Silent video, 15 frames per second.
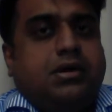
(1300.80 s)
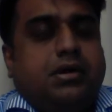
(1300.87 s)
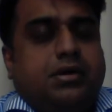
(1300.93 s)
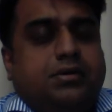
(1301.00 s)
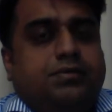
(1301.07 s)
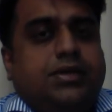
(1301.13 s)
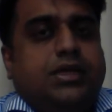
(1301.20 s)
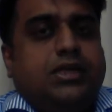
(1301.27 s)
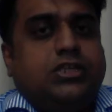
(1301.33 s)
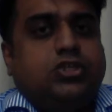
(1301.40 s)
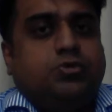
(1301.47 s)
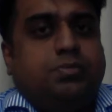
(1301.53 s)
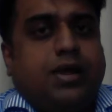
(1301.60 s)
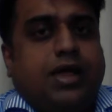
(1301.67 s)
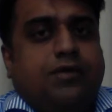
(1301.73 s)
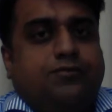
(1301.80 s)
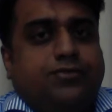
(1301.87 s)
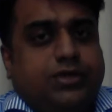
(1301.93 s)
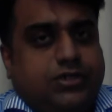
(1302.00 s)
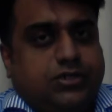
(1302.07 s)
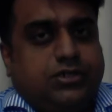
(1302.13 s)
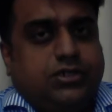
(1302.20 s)
reveal his plan
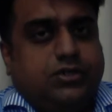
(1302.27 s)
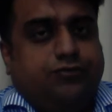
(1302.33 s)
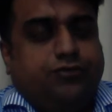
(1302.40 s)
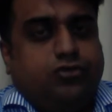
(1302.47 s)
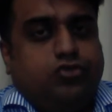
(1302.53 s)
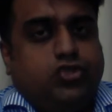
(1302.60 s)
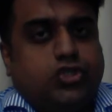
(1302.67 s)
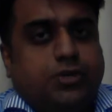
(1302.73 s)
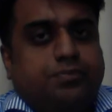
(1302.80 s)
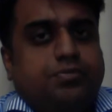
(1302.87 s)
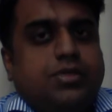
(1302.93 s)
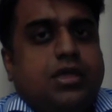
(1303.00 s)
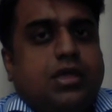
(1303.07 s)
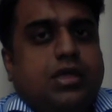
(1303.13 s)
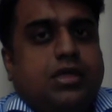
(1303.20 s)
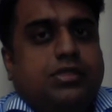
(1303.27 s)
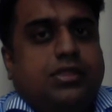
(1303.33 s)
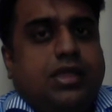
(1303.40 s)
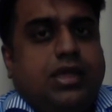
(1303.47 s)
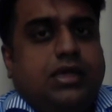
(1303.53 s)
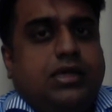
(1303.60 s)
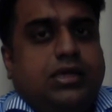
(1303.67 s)
for eternity future.
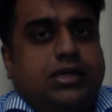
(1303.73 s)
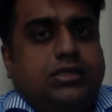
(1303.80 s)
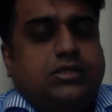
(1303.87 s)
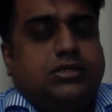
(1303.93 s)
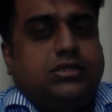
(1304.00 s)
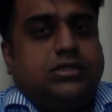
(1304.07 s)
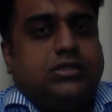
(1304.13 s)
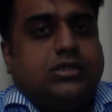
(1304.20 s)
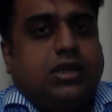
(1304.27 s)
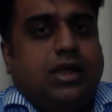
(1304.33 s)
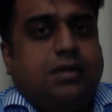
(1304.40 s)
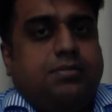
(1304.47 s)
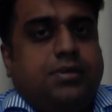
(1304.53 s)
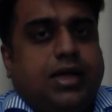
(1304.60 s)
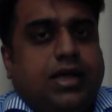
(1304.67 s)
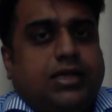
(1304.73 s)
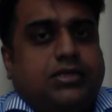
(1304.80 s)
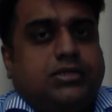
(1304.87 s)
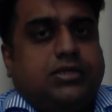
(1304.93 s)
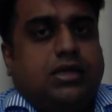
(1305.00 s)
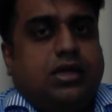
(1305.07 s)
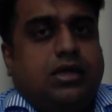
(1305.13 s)
There he is described
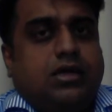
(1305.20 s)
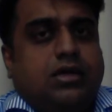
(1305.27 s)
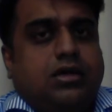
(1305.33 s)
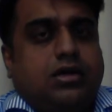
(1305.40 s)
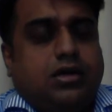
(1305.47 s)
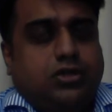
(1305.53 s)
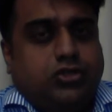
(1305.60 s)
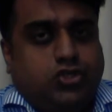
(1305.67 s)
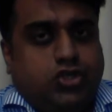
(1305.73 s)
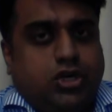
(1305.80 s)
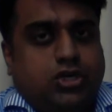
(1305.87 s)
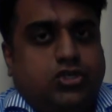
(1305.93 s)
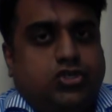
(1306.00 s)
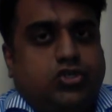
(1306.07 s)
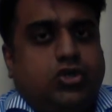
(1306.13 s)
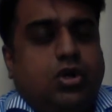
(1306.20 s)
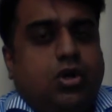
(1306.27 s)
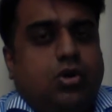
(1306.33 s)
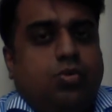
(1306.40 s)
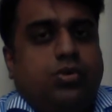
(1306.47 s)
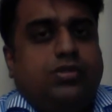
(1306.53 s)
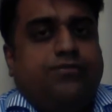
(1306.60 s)
as a judge
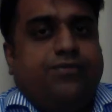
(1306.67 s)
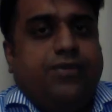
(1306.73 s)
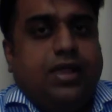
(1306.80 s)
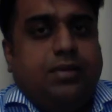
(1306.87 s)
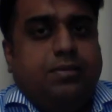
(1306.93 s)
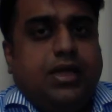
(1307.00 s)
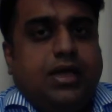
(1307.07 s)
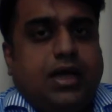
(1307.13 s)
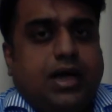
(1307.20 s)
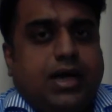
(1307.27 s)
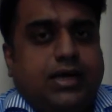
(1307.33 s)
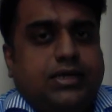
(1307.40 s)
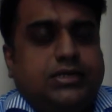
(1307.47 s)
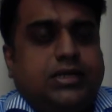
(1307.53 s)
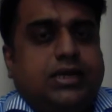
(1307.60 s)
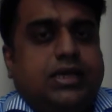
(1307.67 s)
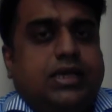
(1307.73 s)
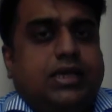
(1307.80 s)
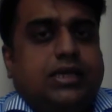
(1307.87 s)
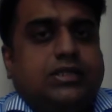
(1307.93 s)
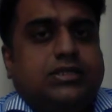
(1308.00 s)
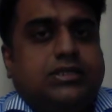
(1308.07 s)
with flaming eyes, and
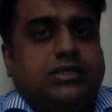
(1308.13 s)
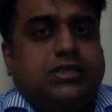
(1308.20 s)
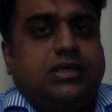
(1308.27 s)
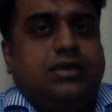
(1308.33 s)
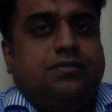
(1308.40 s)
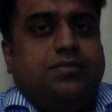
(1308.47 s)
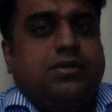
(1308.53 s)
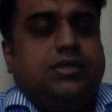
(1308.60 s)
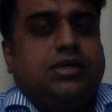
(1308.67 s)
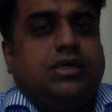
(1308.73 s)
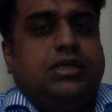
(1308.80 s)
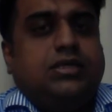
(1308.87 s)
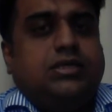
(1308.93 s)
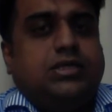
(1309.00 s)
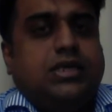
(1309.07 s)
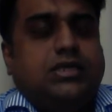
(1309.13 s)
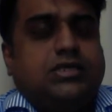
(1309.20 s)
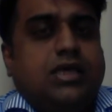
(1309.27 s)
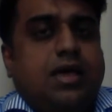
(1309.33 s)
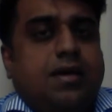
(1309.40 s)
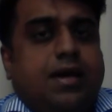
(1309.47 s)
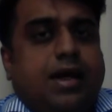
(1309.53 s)
he can see everything. He
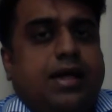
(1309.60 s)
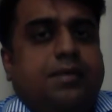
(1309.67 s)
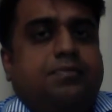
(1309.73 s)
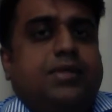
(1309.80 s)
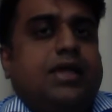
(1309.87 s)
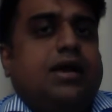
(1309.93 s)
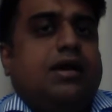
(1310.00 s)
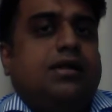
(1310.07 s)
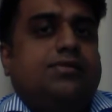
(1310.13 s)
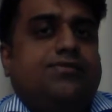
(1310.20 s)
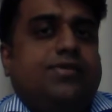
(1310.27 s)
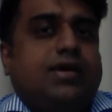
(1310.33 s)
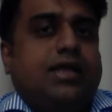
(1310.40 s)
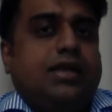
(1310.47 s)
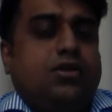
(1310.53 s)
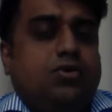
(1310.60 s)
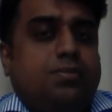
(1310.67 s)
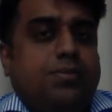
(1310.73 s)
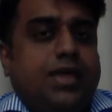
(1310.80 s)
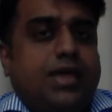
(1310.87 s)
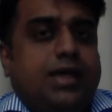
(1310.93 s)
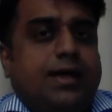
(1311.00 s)
says, "I am the Alpha and
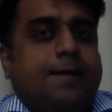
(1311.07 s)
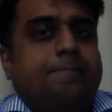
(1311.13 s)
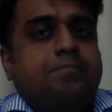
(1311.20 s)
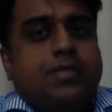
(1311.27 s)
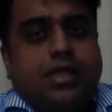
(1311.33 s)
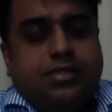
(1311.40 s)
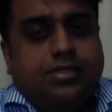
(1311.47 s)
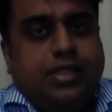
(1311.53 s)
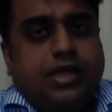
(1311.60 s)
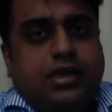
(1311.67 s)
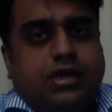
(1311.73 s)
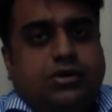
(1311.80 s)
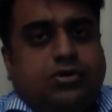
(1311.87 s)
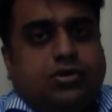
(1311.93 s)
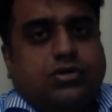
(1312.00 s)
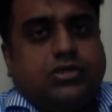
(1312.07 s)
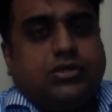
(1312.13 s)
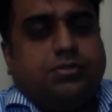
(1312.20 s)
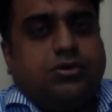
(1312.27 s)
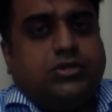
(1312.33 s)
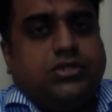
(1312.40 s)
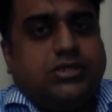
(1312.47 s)
Omega." There he talks
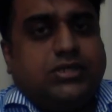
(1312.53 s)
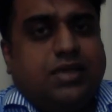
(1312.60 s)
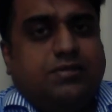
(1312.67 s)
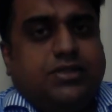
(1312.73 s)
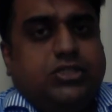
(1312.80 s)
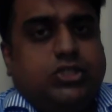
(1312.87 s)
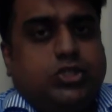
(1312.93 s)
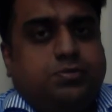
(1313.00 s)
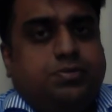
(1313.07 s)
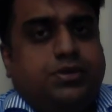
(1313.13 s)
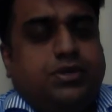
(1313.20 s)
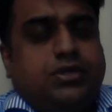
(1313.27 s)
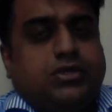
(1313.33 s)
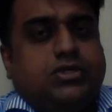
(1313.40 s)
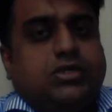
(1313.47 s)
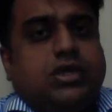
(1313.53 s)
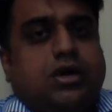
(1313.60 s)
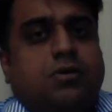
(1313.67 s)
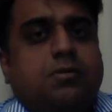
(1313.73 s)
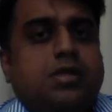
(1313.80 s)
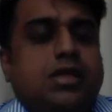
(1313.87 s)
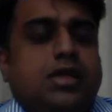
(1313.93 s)
about seven spirits.
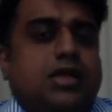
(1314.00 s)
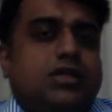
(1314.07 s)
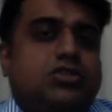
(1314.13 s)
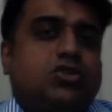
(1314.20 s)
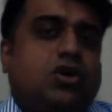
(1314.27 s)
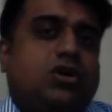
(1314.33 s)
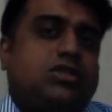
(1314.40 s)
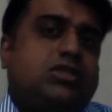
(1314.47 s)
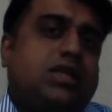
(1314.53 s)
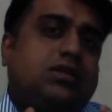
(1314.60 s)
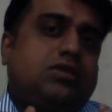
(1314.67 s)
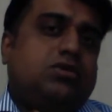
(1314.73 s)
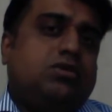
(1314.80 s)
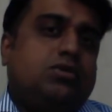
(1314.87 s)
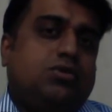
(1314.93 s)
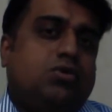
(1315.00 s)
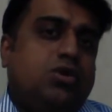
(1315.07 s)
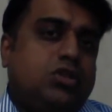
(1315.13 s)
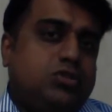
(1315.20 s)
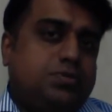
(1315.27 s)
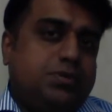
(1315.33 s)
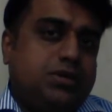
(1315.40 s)
Now, it's not that the
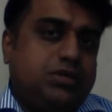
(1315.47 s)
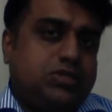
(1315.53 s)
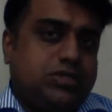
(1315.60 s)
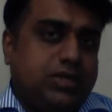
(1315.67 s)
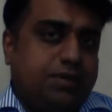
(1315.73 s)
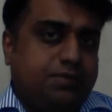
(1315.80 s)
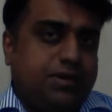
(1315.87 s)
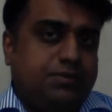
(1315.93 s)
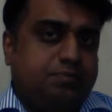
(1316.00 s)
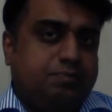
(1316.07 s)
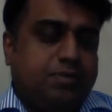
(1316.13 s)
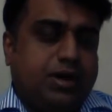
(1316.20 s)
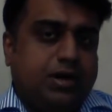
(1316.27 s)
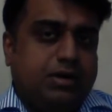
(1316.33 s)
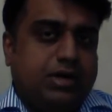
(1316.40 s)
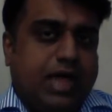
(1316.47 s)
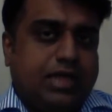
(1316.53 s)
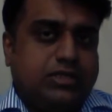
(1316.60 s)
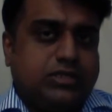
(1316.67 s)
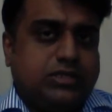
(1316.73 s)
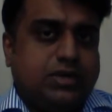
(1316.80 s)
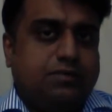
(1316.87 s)
Holy Spirit is seven,
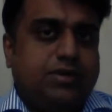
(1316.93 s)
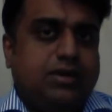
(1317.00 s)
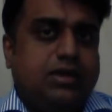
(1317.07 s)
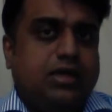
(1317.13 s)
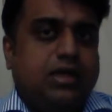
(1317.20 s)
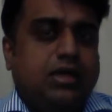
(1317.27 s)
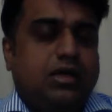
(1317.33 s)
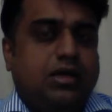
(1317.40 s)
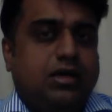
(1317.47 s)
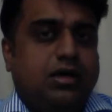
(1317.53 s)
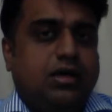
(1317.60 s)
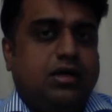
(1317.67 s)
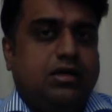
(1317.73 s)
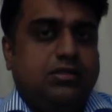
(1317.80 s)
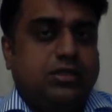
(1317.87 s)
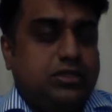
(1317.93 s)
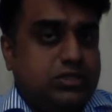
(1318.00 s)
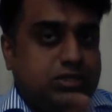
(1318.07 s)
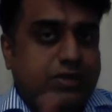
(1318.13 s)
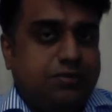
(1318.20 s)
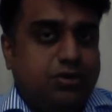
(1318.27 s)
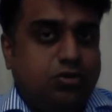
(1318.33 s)
has seven,
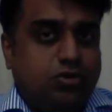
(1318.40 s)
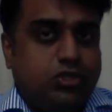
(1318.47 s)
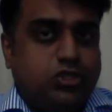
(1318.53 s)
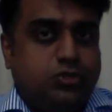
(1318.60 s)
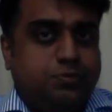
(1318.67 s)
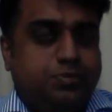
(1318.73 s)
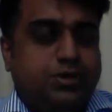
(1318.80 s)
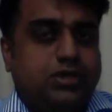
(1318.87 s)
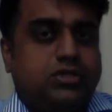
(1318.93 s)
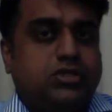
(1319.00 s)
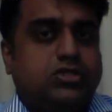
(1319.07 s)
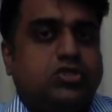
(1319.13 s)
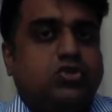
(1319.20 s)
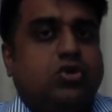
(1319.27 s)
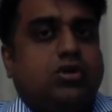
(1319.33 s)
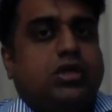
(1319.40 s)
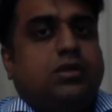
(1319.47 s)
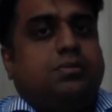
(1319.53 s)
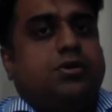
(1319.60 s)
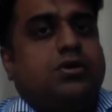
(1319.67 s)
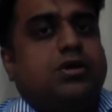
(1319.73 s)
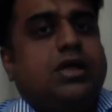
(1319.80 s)
there's seven Holy Spirits. It's talking
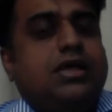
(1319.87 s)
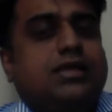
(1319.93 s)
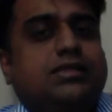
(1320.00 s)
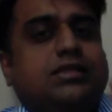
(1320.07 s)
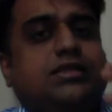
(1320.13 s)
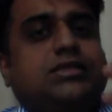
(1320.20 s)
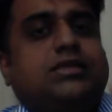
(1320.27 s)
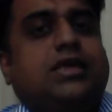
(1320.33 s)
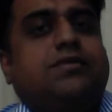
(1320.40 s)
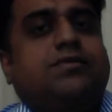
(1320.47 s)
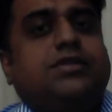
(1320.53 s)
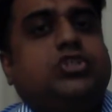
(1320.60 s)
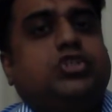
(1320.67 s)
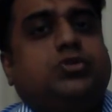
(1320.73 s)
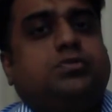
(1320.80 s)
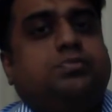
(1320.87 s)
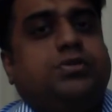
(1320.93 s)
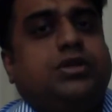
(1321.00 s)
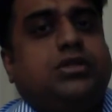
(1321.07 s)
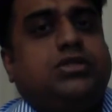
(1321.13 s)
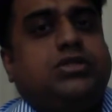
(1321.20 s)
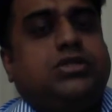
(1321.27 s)
about the seven
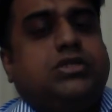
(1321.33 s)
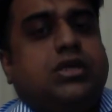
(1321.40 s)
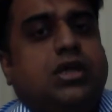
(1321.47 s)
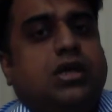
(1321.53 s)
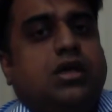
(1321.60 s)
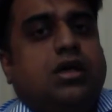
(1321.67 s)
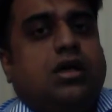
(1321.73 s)
spirits,